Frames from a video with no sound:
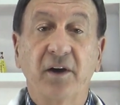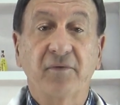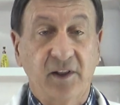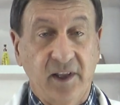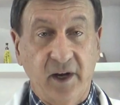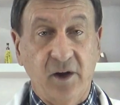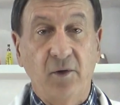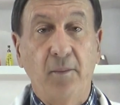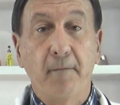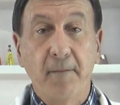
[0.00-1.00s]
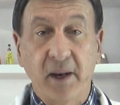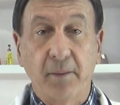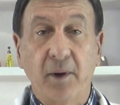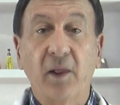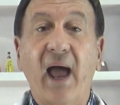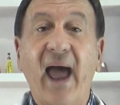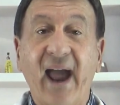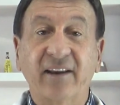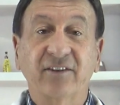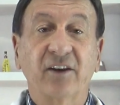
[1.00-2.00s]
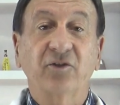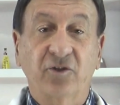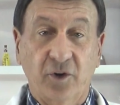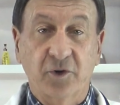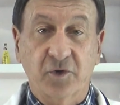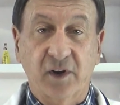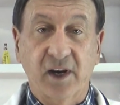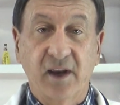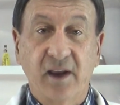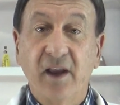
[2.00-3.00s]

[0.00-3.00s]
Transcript: of clinical minimal access surgery.